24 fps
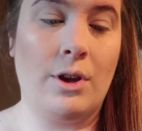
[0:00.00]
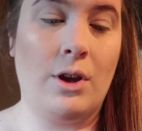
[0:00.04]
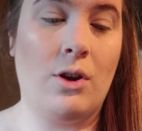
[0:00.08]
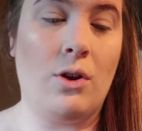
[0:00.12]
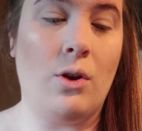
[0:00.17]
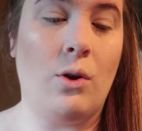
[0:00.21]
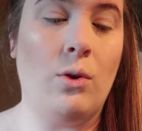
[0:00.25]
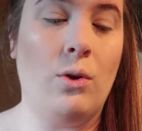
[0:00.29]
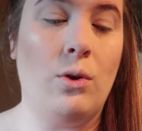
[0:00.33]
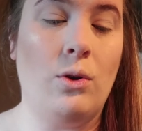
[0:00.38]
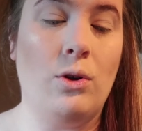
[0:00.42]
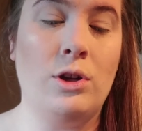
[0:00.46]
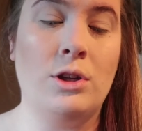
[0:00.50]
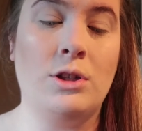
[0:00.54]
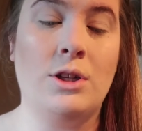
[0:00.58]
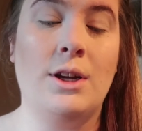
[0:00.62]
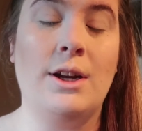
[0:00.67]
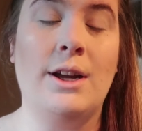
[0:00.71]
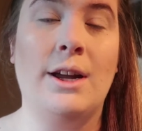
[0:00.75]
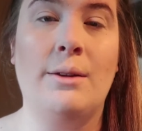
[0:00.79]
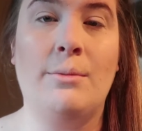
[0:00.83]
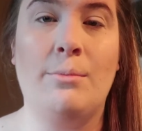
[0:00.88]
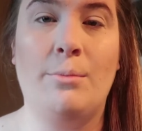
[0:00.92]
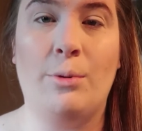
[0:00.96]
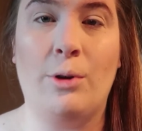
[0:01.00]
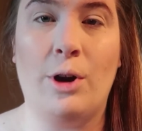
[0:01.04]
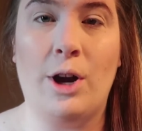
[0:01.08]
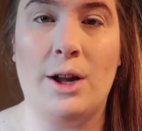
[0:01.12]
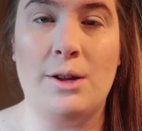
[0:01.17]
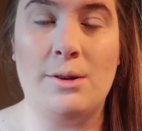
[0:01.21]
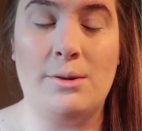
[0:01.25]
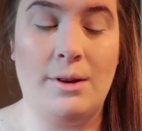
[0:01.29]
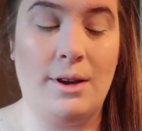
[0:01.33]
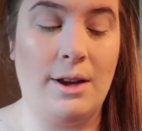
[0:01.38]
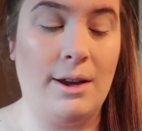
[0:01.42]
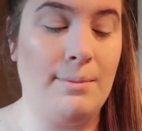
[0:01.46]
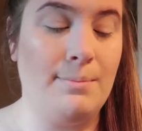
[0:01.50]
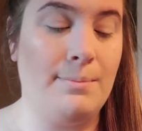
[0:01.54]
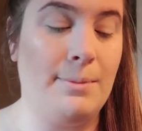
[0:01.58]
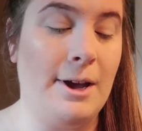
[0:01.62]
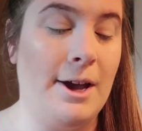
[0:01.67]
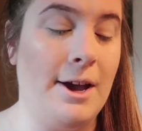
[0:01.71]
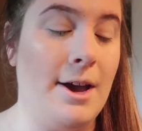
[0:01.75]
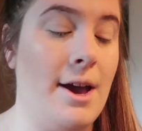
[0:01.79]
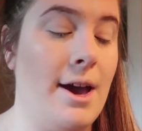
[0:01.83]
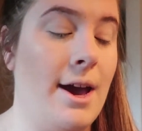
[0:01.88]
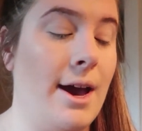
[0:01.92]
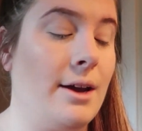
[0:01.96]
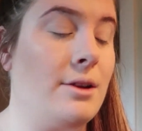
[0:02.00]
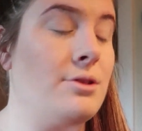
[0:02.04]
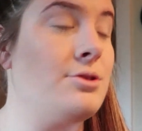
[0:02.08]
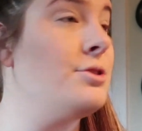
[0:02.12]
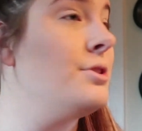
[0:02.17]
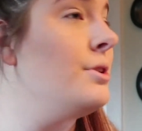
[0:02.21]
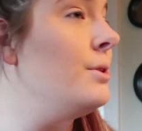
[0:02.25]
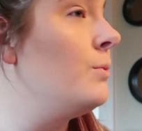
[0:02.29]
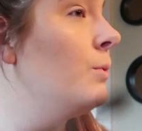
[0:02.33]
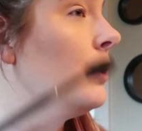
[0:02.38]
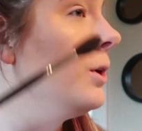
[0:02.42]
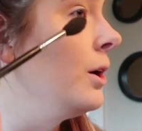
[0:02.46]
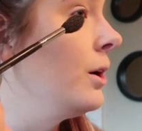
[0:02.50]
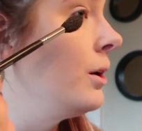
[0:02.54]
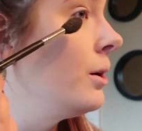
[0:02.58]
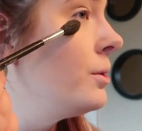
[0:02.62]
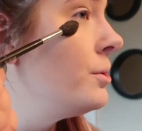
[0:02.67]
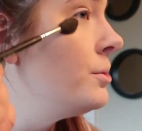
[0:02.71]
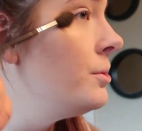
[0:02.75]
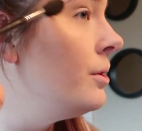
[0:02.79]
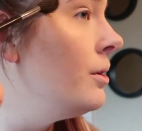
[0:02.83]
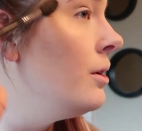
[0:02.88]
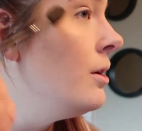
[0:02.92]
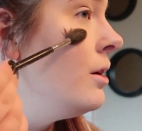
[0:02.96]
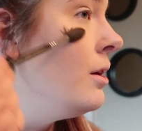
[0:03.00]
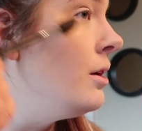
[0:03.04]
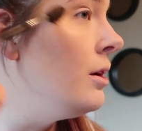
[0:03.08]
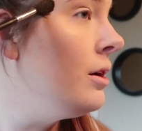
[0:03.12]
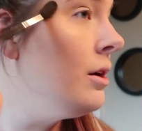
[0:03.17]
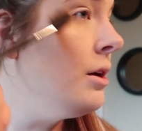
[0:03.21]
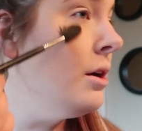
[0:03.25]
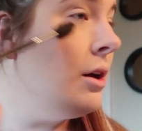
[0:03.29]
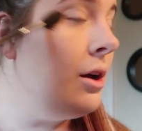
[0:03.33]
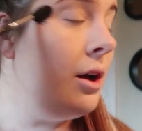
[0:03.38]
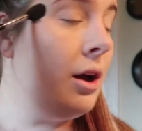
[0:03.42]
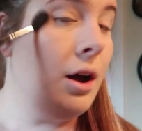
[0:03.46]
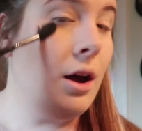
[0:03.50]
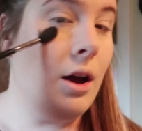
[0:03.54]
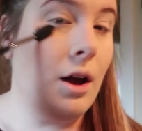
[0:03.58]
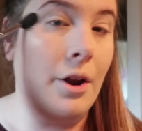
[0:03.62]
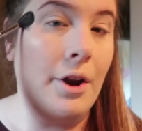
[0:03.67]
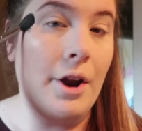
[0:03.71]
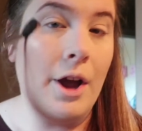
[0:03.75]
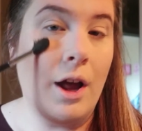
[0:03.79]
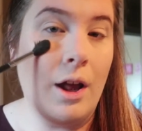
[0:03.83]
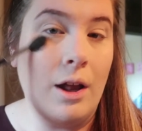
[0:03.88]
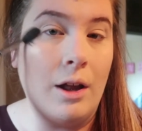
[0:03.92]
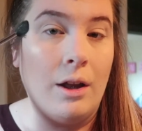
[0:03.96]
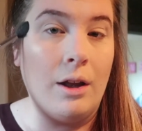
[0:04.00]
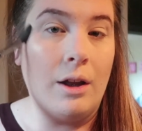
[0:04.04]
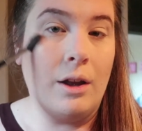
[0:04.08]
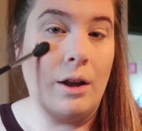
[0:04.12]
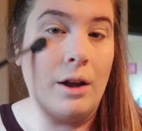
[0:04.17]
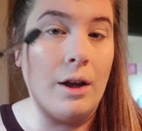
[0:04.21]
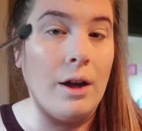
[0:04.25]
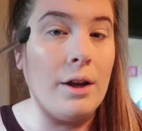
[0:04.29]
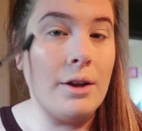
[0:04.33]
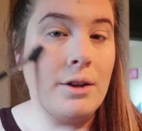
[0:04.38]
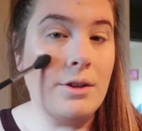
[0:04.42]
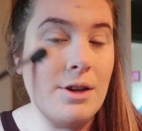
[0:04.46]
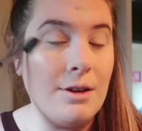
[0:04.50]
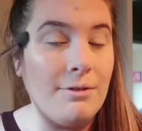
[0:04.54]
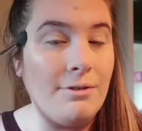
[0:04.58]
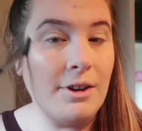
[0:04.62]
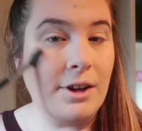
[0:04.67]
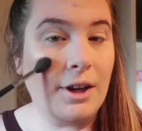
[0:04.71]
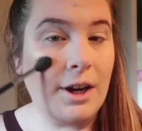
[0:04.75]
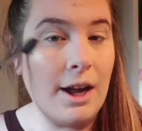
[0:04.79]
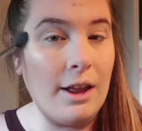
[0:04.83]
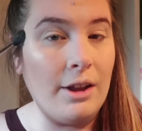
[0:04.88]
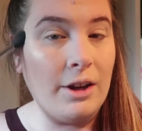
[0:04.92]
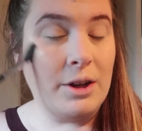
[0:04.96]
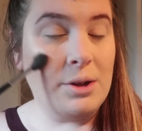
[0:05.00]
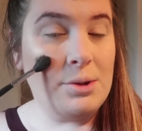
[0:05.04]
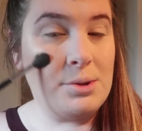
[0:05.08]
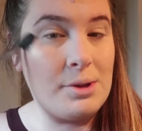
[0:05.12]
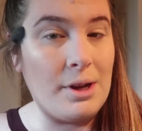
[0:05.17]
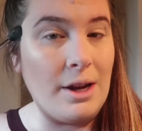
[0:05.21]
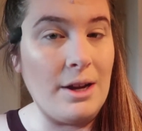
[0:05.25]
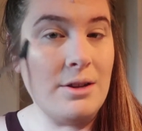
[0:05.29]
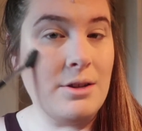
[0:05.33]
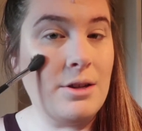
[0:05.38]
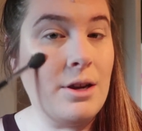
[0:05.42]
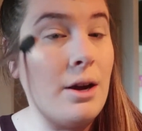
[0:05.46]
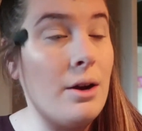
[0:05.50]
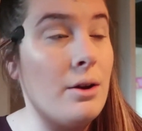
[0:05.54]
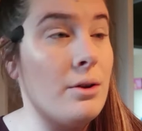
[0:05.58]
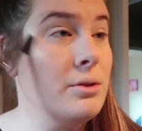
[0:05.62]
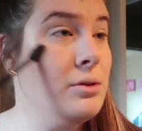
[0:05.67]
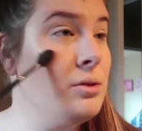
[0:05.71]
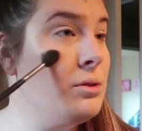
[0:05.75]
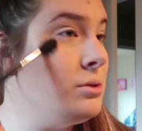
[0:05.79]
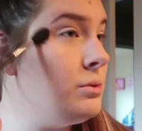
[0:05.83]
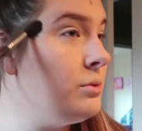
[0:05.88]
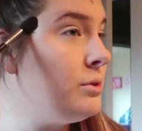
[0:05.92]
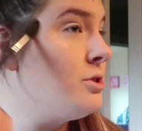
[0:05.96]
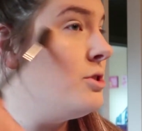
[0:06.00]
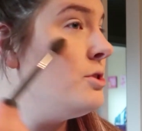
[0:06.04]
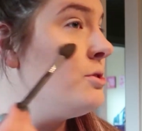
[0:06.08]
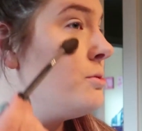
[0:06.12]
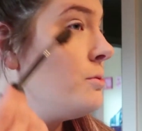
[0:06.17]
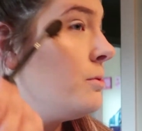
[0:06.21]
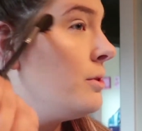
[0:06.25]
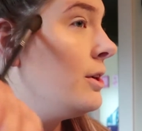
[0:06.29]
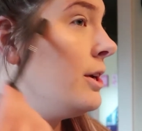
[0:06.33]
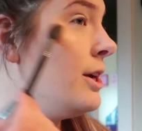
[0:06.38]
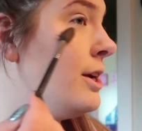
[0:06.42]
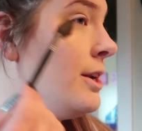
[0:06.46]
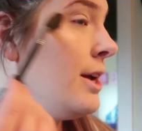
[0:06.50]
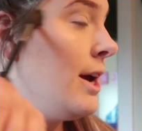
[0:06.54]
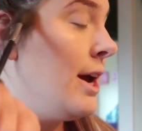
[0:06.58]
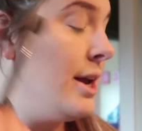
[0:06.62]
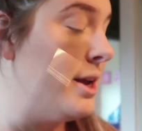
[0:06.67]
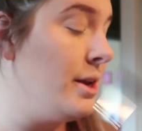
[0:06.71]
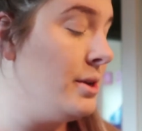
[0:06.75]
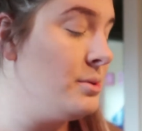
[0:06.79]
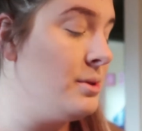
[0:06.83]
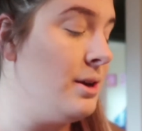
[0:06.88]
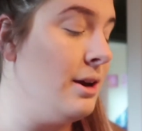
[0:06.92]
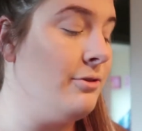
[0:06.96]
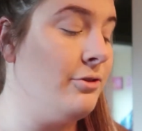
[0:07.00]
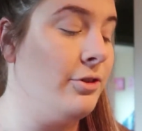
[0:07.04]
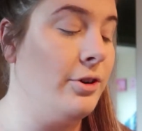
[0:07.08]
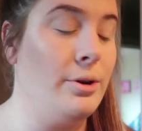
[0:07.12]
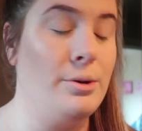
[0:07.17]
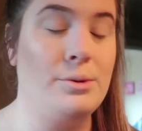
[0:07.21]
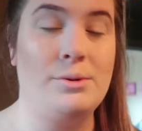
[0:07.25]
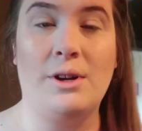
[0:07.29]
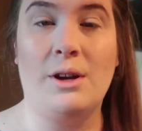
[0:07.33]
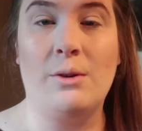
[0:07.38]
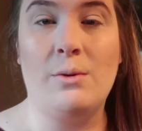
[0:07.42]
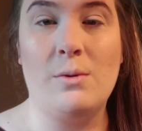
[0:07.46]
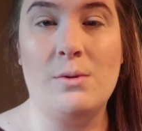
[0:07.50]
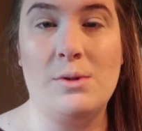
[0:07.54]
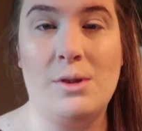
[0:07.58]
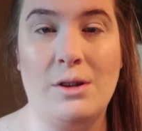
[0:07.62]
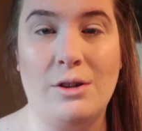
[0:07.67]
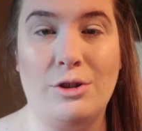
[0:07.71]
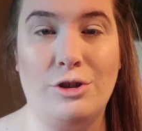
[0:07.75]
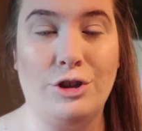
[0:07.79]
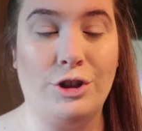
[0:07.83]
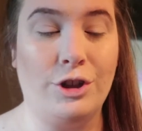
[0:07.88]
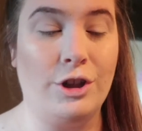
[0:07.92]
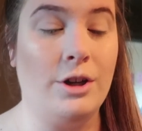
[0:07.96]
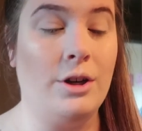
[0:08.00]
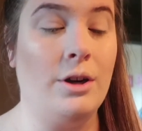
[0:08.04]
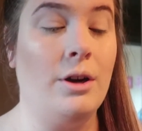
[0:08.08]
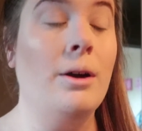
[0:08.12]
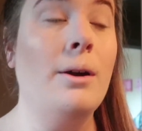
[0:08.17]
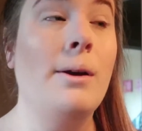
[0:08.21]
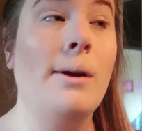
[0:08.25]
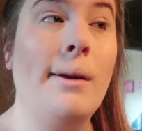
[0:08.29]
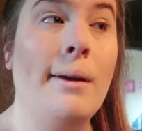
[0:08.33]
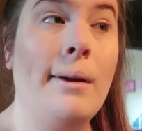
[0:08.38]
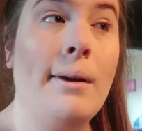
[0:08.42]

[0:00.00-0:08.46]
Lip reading: gold and bronzy, but it actually works on all different color skin tones, which is really nice. At first I wasn't sure